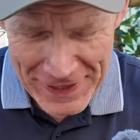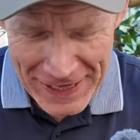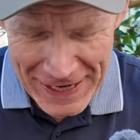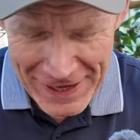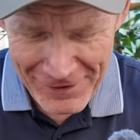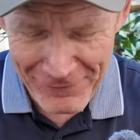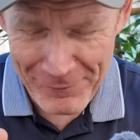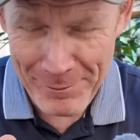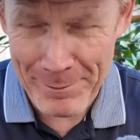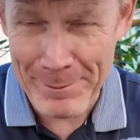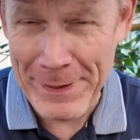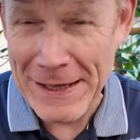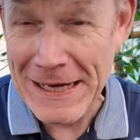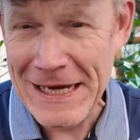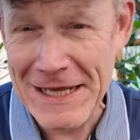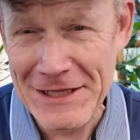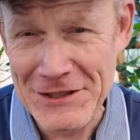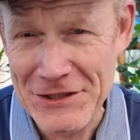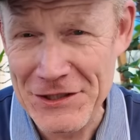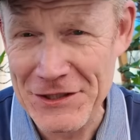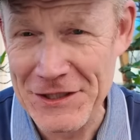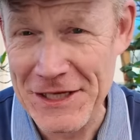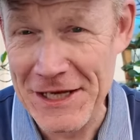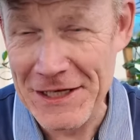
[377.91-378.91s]
I have bean
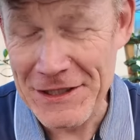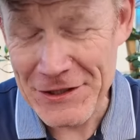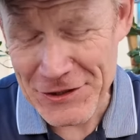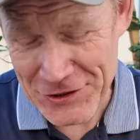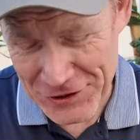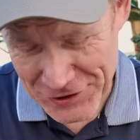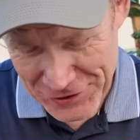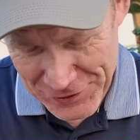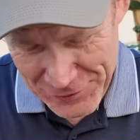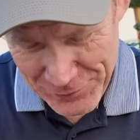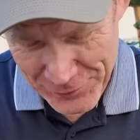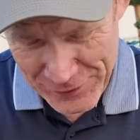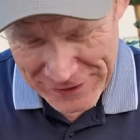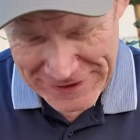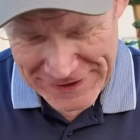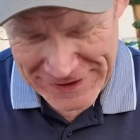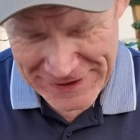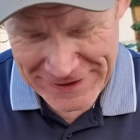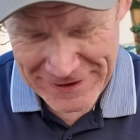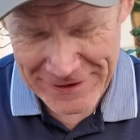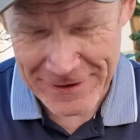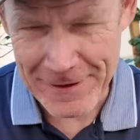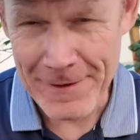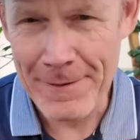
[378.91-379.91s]
and stitch, which
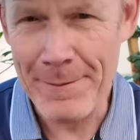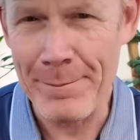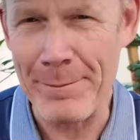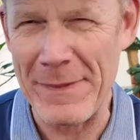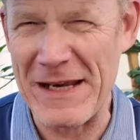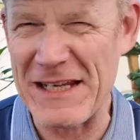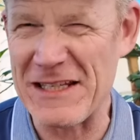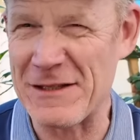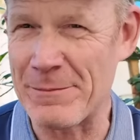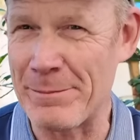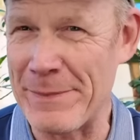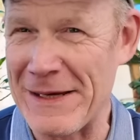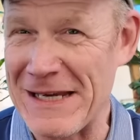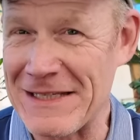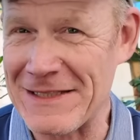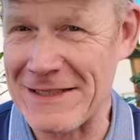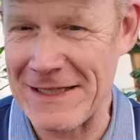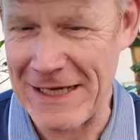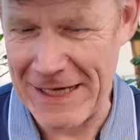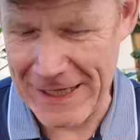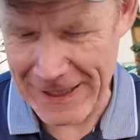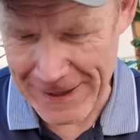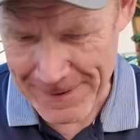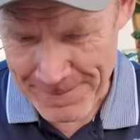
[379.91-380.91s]
means bee
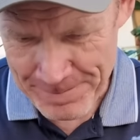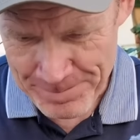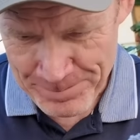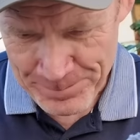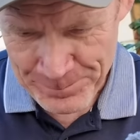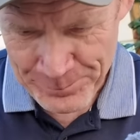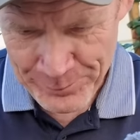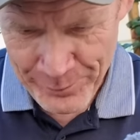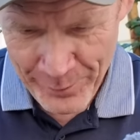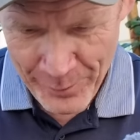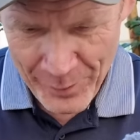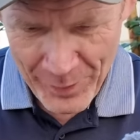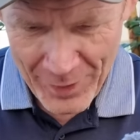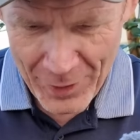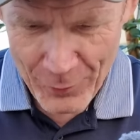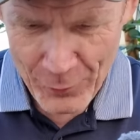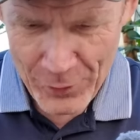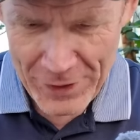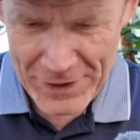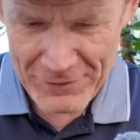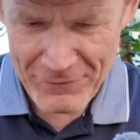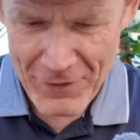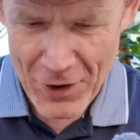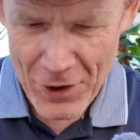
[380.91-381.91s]
sting,
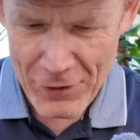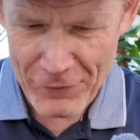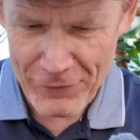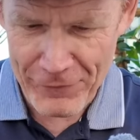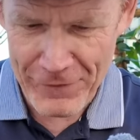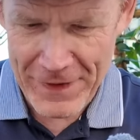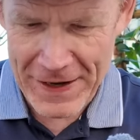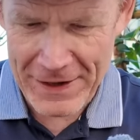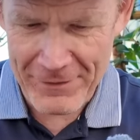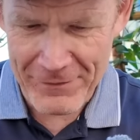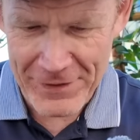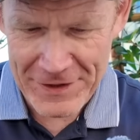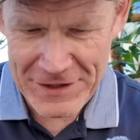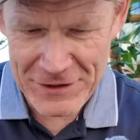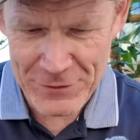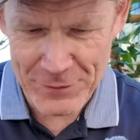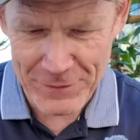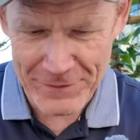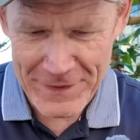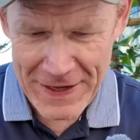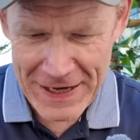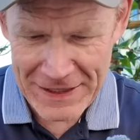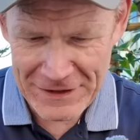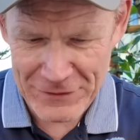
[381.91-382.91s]
one of our favorites
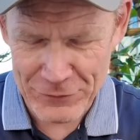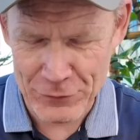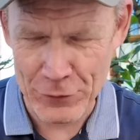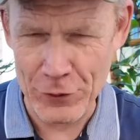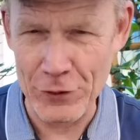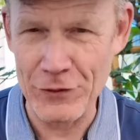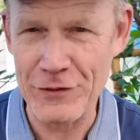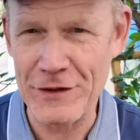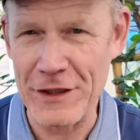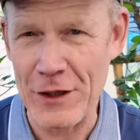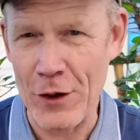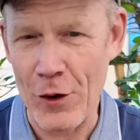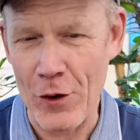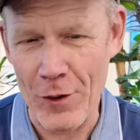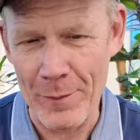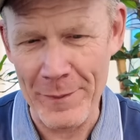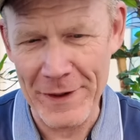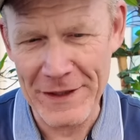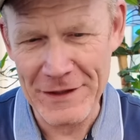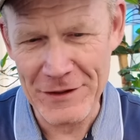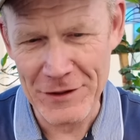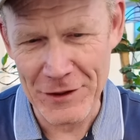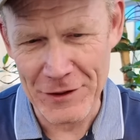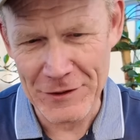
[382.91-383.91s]
with nice roasted
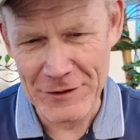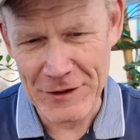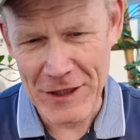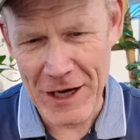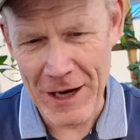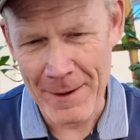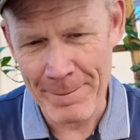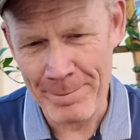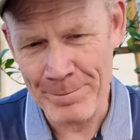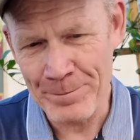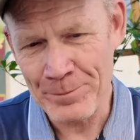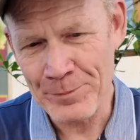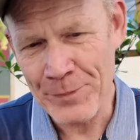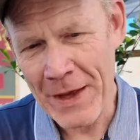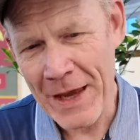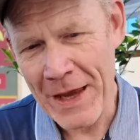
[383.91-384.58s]
almonds on top.